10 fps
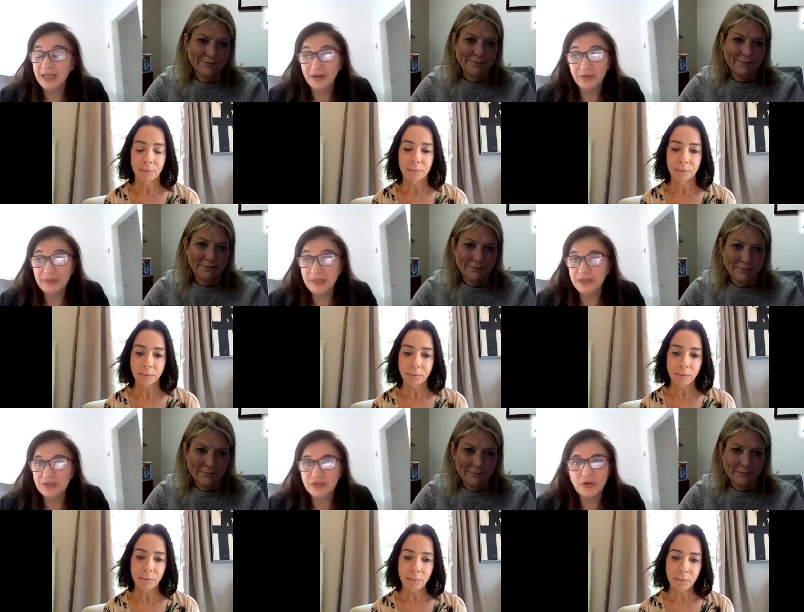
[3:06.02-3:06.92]
Speaker 1: Yeah, I mean,
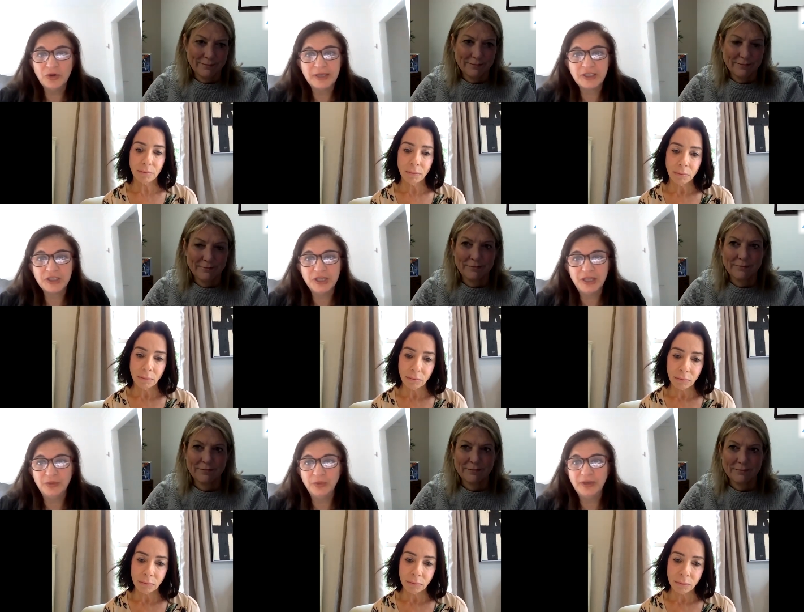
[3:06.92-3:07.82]
there's no question
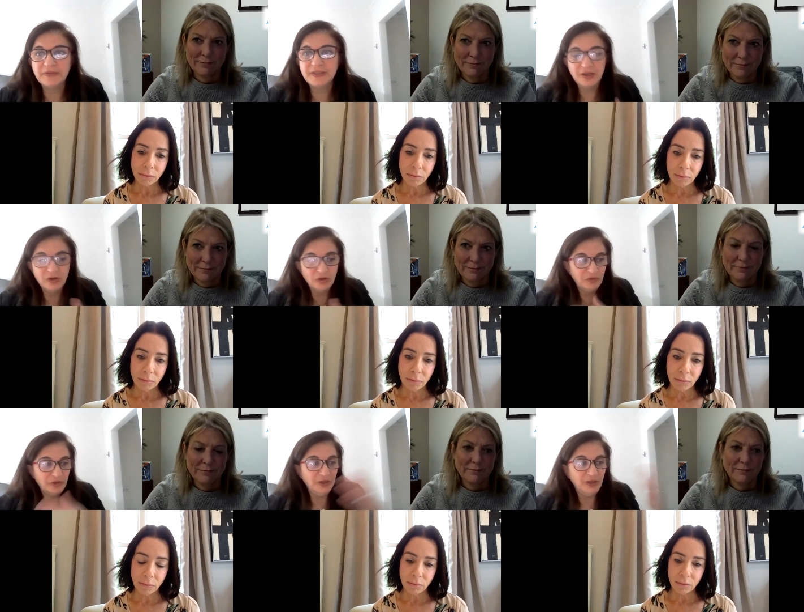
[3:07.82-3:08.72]
that we have seen
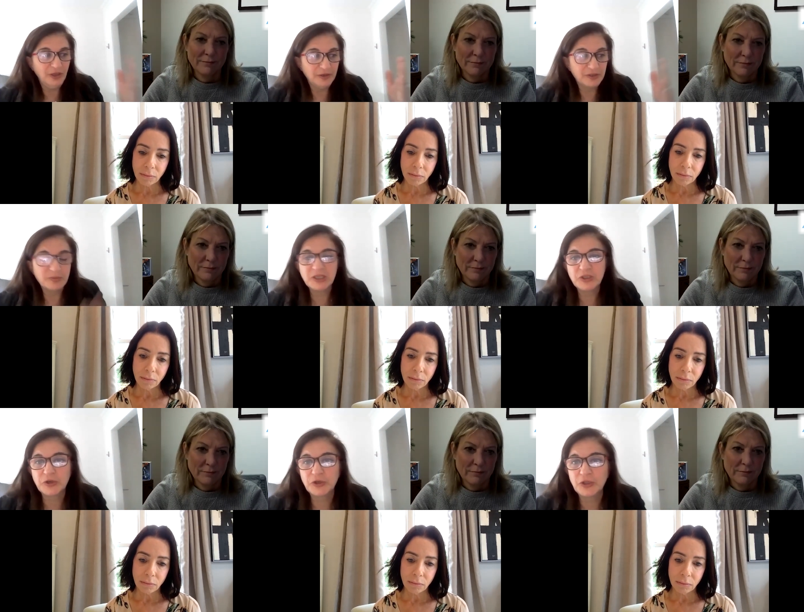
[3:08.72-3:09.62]
over the years
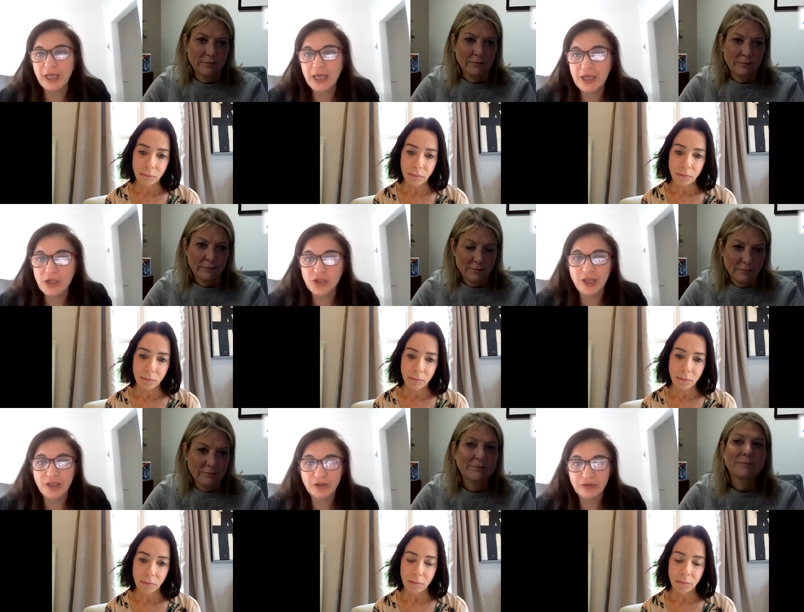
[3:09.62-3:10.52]
maternal age
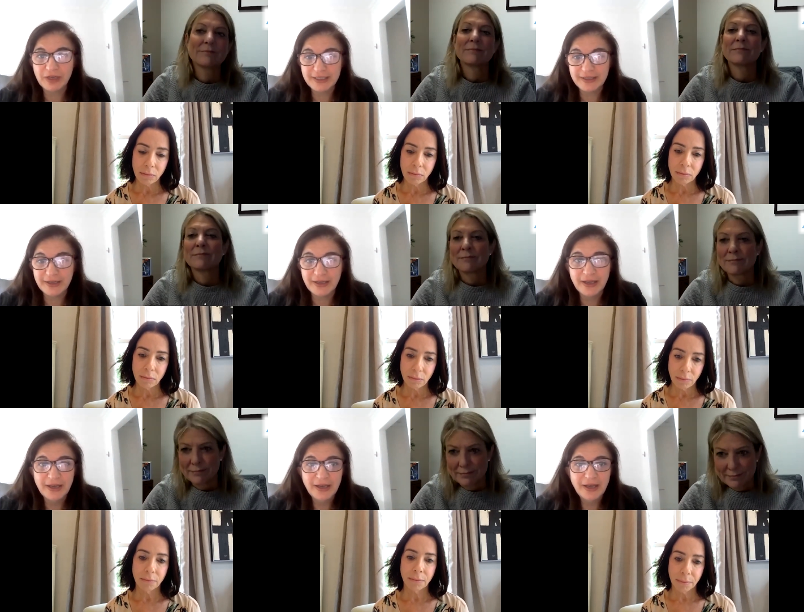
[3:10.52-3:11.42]
increasing.
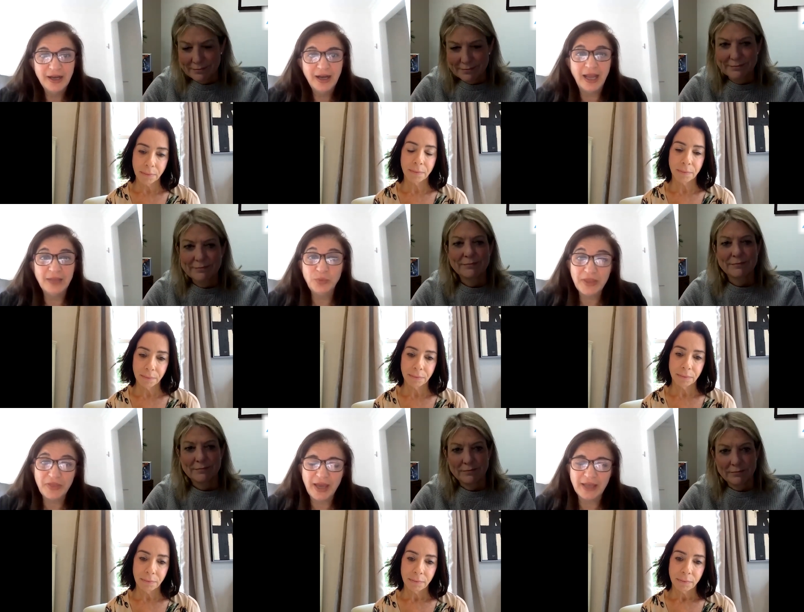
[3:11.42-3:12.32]
And
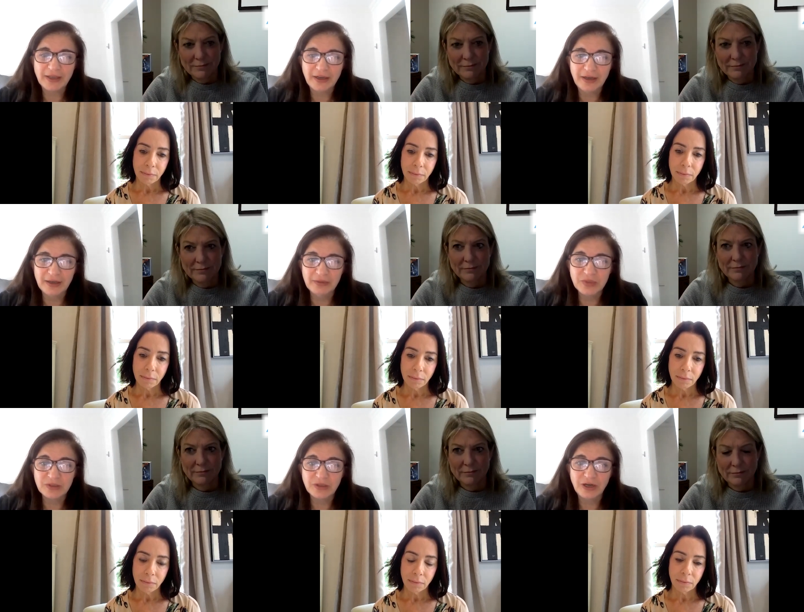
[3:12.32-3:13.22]
with that
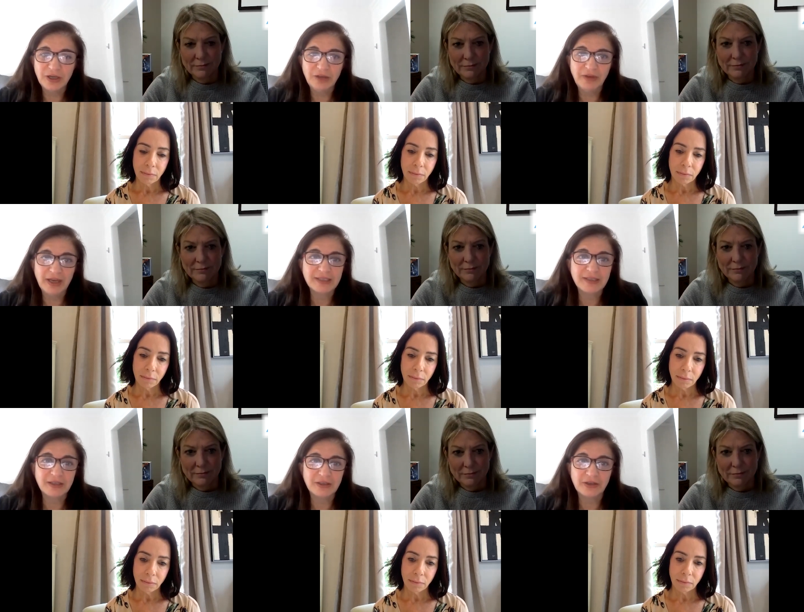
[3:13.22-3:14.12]
comes
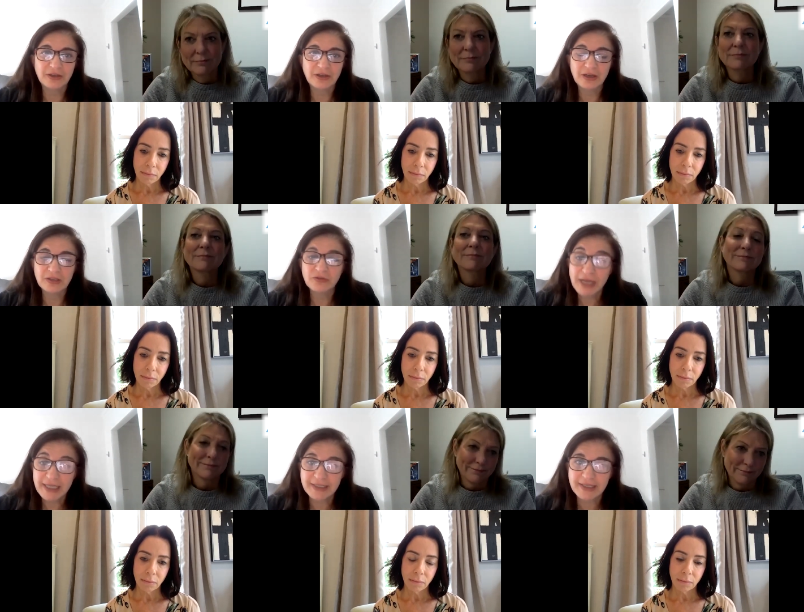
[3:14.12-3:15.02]
cardiovascular
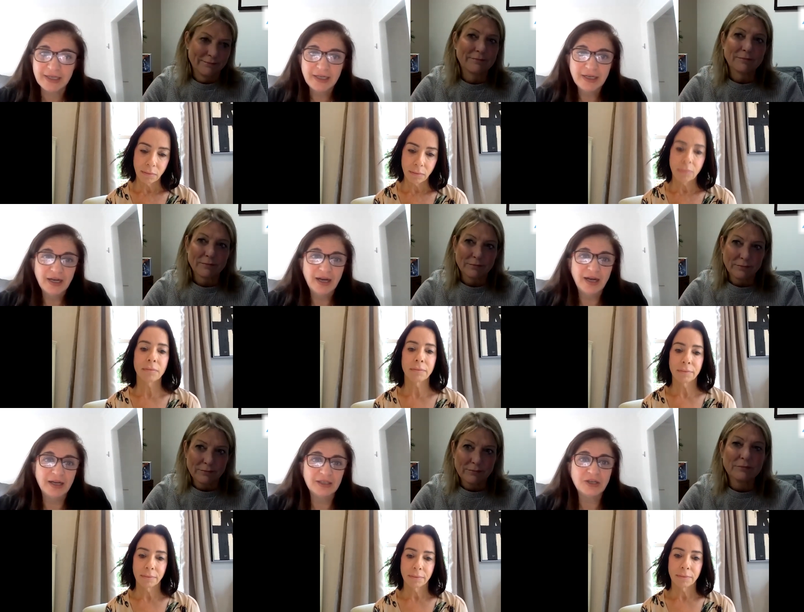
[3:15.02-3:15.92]
risk.
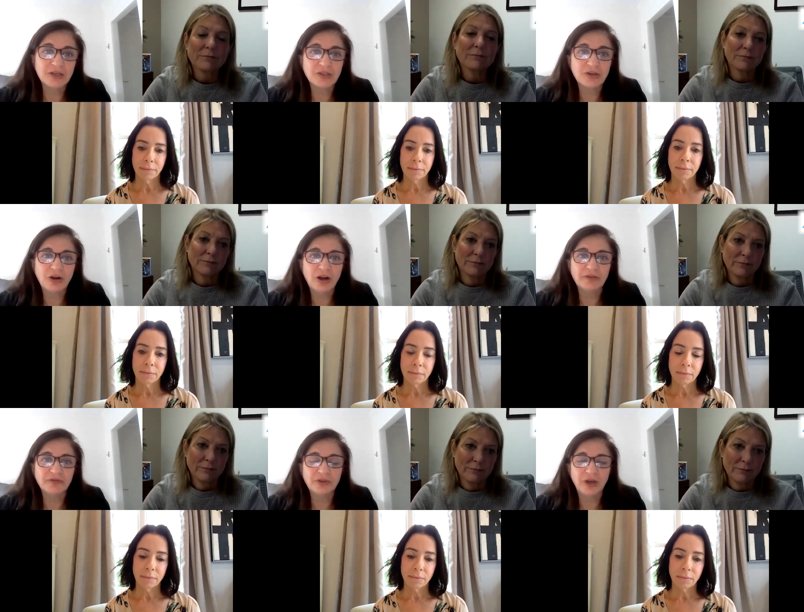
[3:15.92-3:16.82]
Uh, Dr.
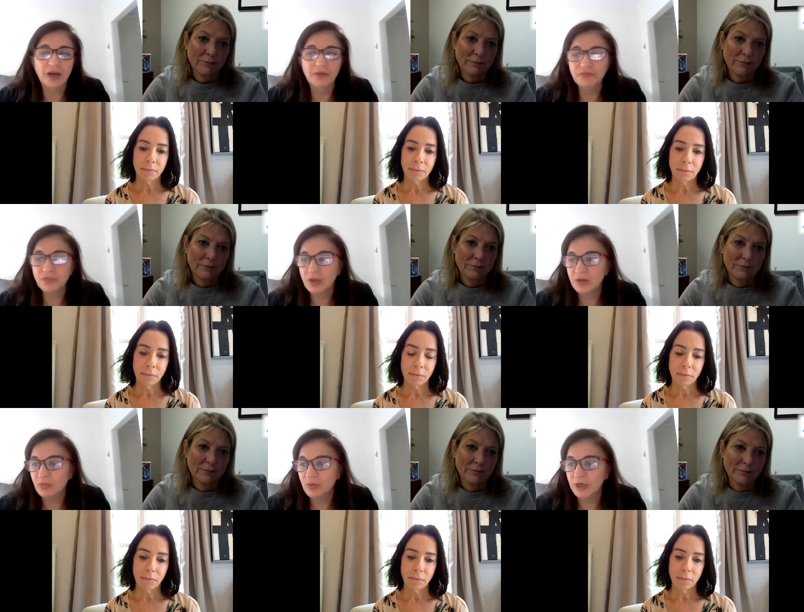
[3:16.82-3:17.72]
Croft, um,
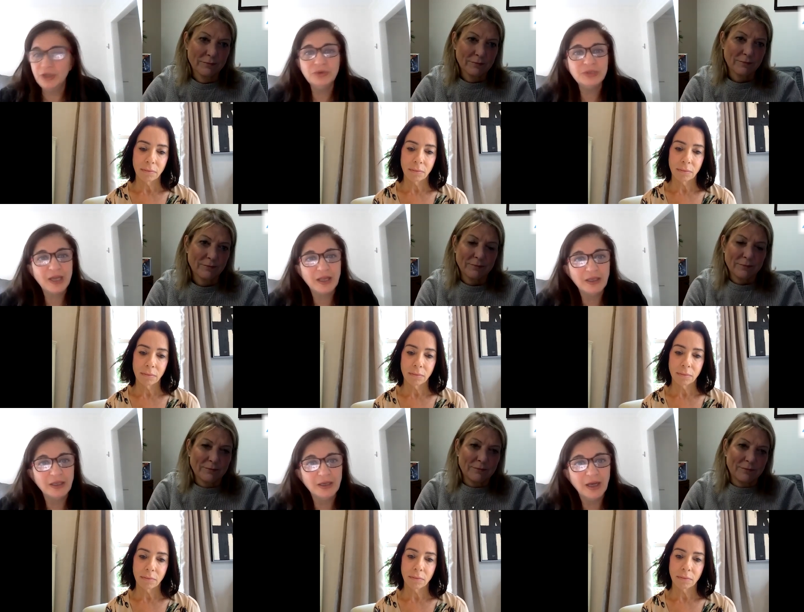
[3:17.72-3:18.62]
what are you
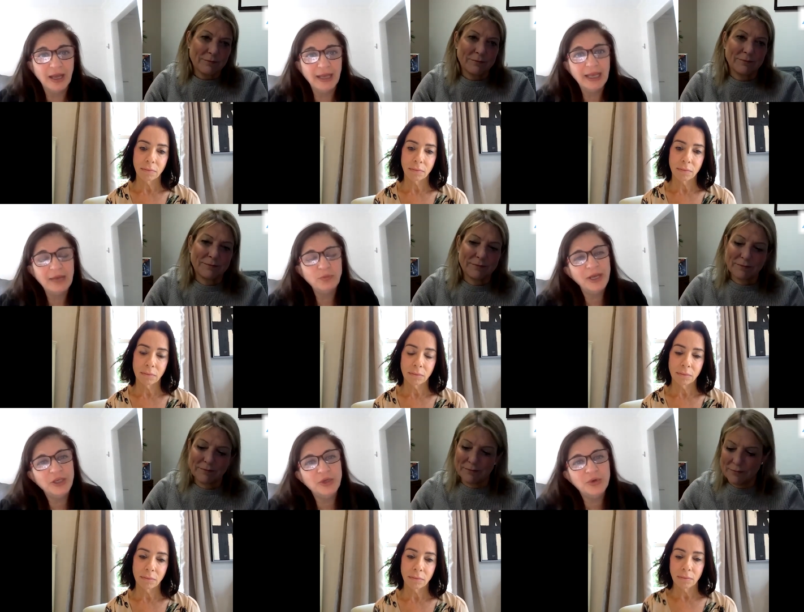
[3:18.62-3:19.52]
telling and, and what
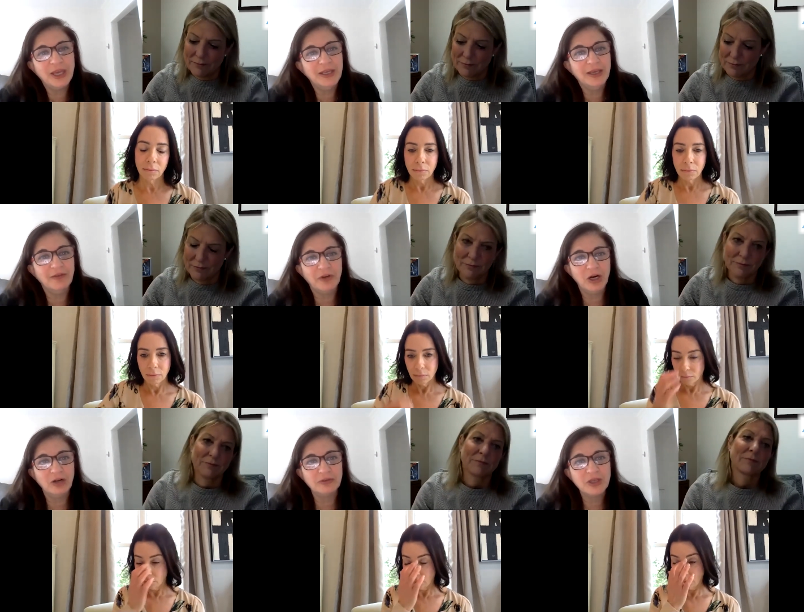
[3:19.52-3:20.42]
are you getting
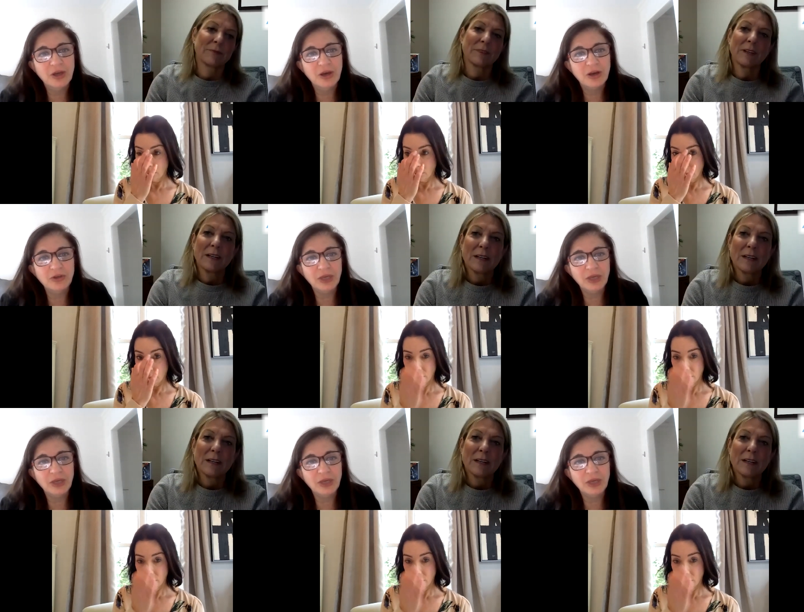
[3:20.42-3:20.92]
involved? Are